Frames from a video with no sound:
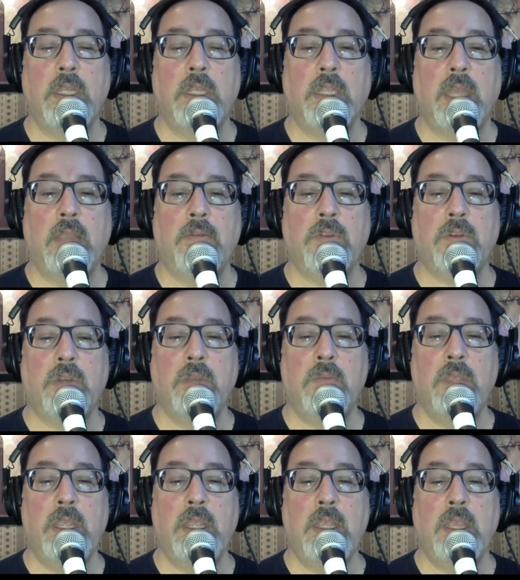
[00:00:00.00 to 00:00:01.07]
live
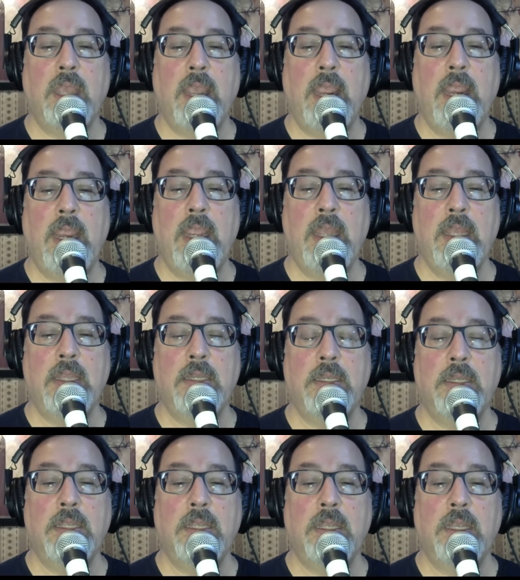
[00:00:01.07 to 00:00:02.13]
streaming.
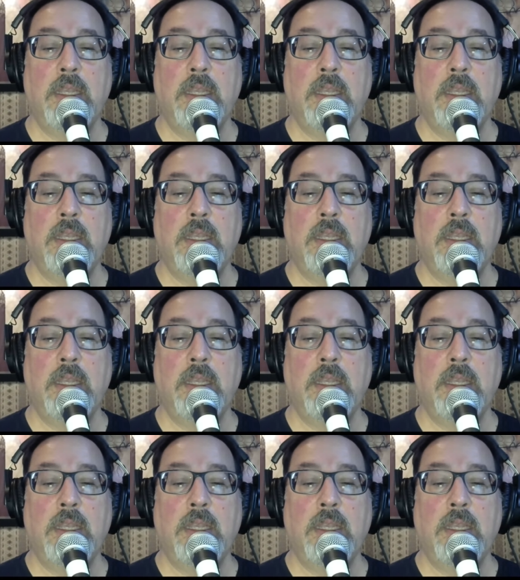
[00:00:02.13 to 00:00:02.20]
And